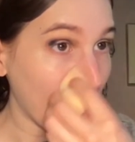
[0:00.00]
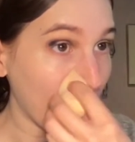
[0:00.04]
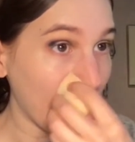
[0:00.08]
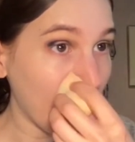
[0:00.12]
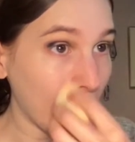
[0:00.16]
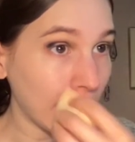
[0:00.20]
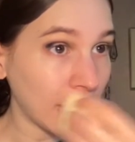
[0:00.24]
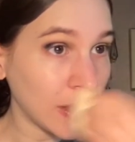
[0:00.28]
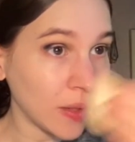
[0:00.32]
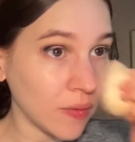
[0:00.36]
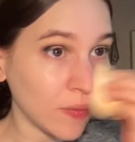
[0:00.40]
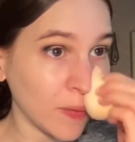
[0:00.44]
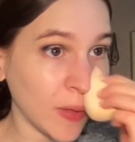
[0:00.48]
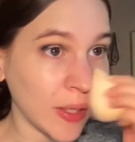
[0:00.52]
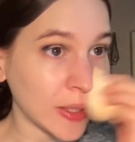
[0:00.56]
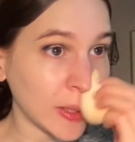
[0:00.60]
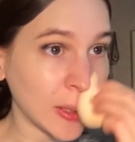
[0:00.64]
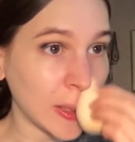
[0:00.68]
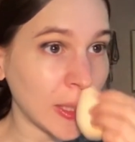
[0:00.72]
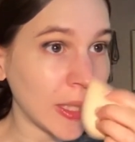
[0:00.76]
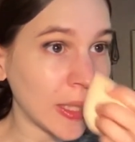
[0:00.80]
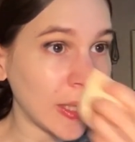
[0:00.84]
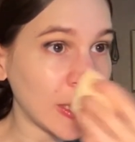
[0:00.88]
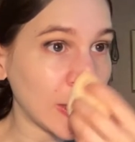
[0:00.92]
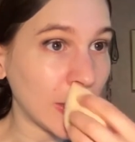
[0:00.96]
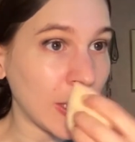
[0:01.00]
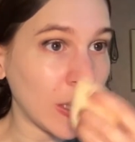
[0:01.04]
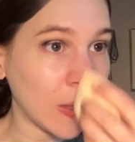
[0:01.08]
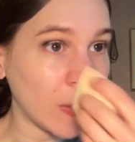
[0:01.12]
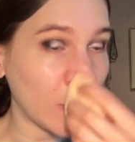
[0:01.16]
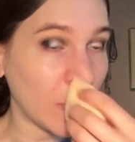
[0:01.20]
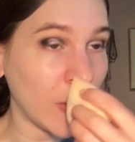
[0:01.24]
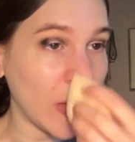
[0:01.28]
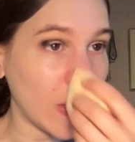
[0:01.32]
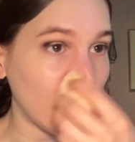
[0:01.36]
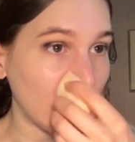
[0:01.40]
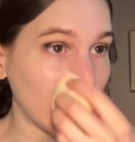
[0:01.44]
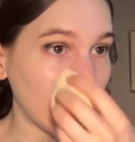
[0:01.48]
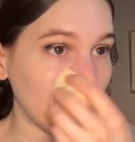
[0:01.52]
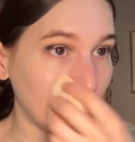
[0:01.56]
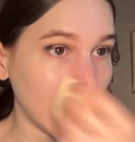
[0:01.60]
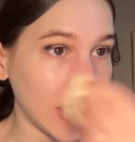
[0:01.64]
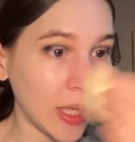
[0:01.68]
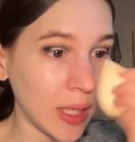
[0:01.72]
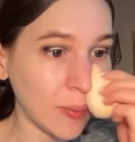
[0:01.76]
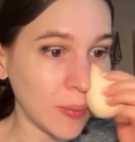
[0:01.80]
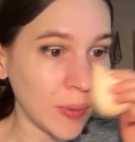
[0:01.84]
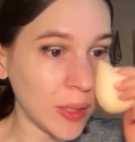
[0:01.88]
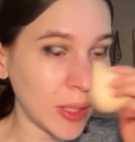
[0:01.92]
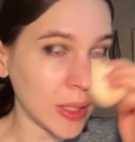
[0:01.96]
And the fact that they can get away with
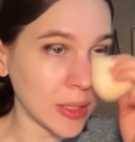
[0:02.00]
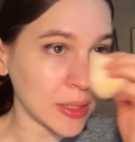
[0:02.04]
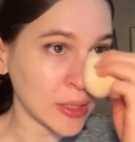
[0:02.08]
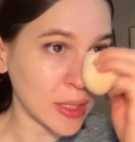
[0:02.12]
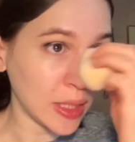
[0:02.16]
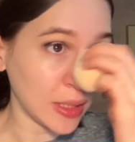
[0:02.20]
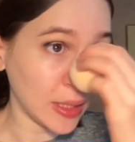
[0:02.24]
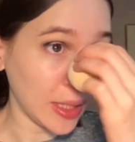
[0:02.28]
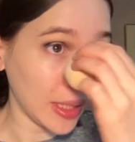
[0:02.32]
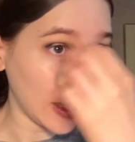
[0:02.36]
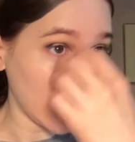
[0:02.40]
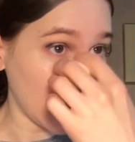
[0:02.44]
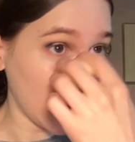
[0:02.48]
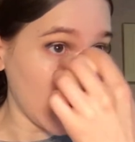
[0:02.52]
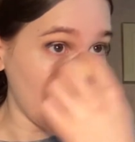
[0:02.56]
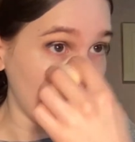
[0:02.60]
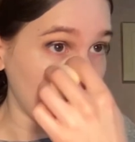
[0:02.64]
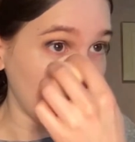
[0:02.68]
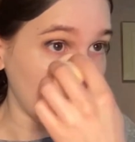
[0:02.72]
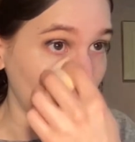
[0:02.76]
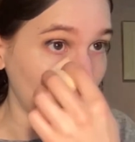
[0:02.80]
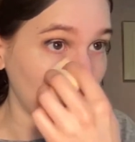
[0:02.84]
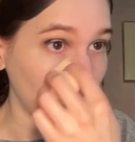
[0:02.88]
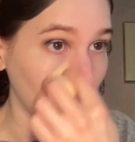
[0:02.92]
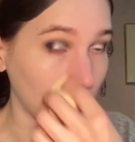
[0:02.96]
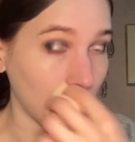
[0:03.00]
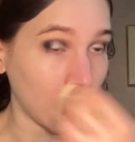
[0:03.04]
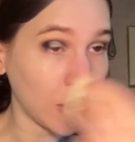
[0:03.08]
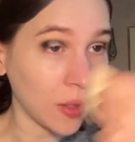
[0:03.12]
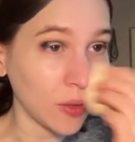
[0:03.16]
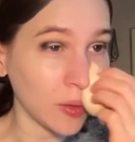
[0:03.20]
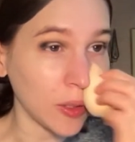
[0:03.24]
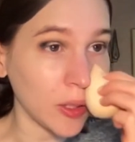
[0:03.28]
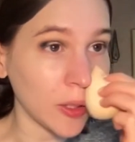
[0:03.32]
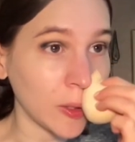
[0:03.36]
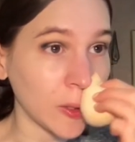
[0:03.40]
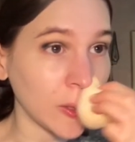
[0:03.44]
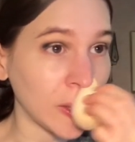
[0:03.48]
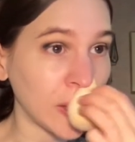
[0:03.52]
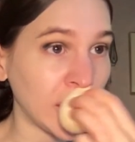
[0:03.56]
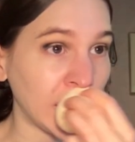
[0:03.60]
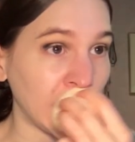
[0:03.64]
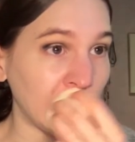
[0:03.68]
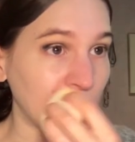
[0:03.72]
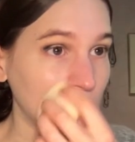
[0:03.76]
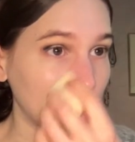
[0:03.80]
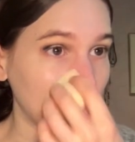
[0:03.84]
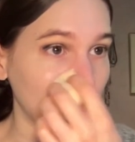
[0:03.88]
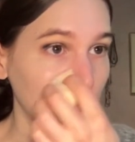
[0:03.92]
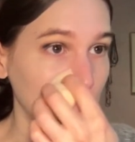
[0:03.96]
it because they, like, hide it with other
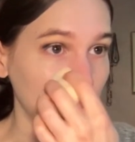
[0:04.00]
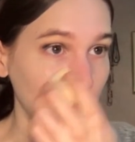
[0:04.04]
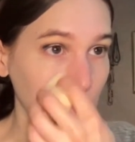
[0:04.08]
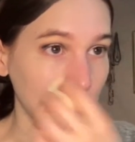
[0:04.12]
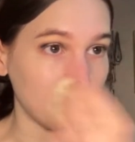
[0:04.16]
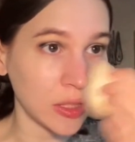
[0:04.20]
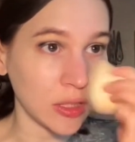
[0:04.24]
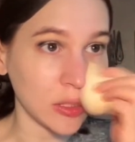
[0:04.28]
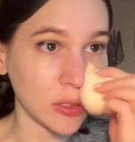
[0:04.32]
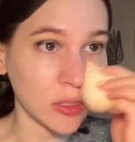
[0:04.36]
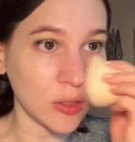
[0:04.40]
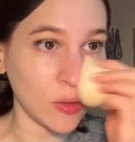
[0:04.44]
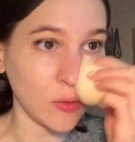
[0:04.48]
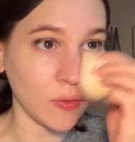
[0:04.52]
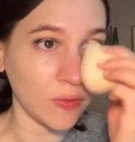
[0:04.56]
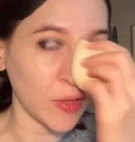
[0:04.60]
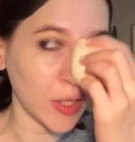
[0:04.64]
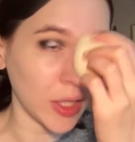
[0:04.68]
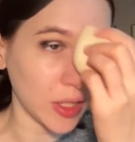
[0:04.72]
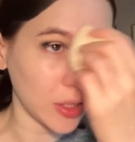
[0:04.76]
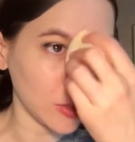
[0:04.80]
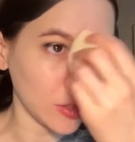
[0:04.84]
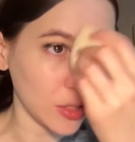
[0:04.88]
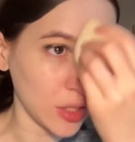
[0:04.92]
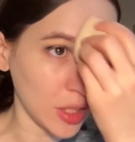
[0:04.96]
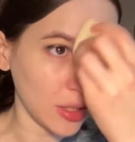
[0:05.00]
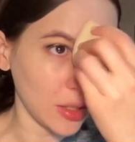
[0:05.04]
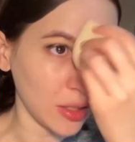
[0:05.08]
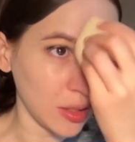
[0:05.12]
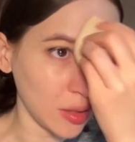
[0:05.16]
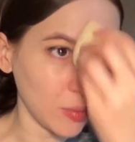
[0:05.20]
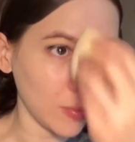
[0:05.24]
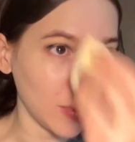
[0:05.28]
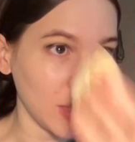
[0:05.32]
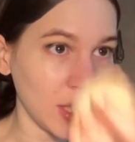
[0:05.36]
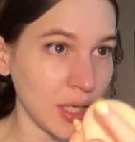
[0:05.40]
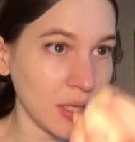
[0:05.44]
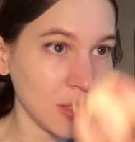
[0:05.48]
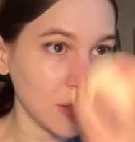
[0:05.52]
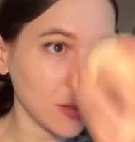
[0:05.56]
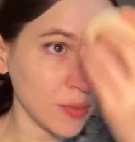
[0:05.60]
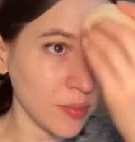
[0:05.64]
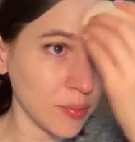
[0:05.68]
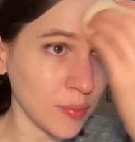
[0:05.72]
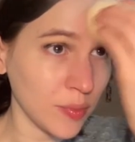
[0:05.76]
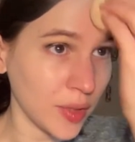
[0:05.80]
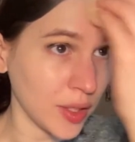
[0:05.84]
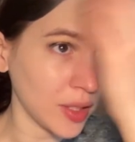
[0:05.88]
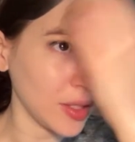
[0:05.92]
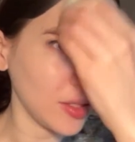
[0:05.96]
ingredients is just, like, so fucking shady to me.
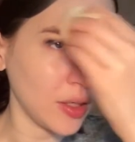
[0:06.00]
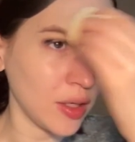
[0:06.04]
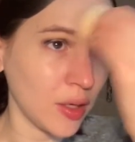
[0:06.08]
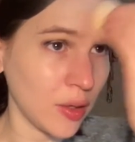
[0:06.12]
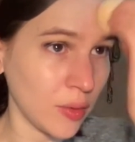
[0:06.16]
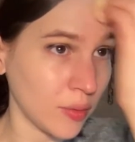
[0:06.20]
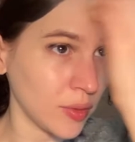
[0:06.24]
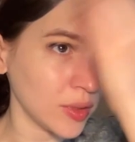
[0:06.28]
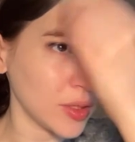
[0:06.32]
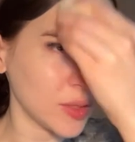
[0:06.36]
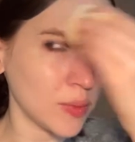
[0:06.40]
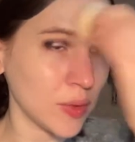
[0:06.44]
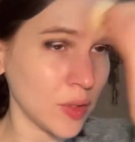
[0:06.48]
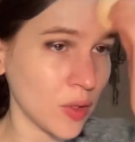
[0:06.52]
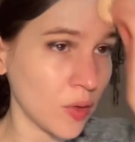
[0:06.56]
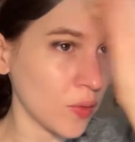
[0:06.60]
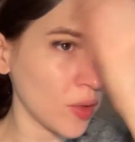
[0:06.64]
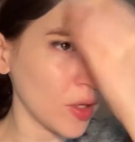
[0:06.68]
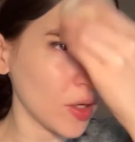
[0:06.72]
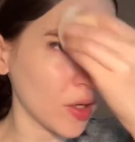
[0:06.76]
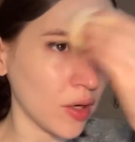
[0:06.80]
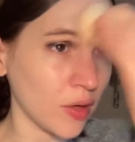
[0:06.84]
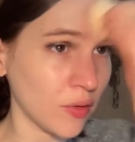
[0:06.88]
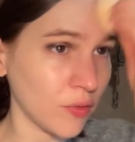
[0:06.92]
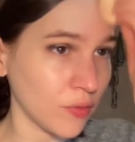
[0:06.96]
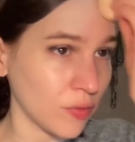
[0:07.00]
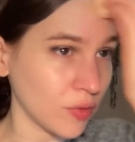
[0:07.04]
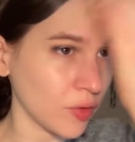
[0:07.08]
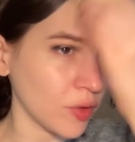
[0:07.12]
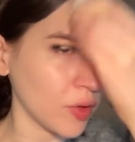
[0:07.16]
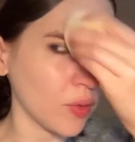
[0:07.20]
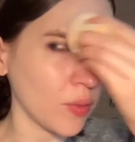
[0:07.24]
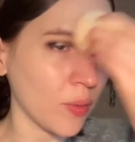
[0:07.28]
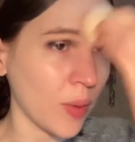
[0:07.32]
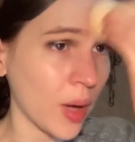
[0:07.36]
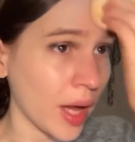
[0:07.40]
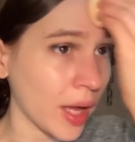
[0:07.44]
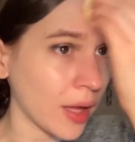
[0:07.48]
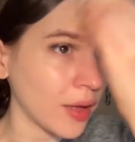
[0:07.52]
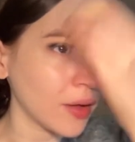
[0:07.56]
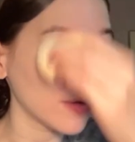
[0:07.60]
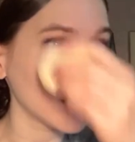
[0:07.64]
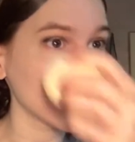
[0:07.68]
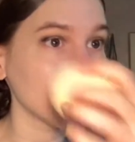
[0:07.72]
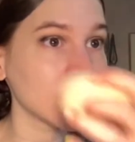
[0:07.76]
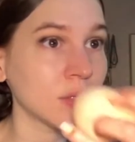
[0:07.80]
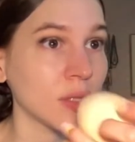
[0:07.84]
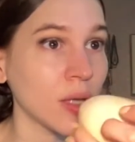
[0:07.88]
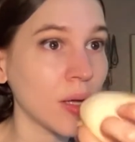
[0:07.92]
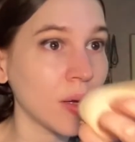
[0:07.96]
But, you know, it's been going on for a while,
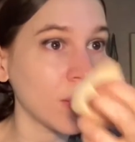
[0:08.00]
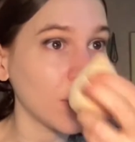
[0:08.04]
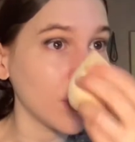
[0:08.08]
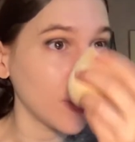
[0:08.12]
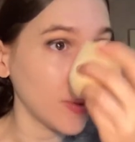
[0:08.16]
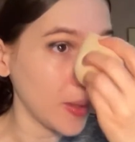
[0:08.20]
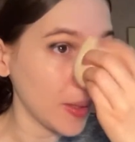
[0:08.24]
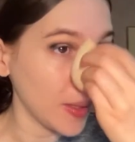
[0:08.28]
so.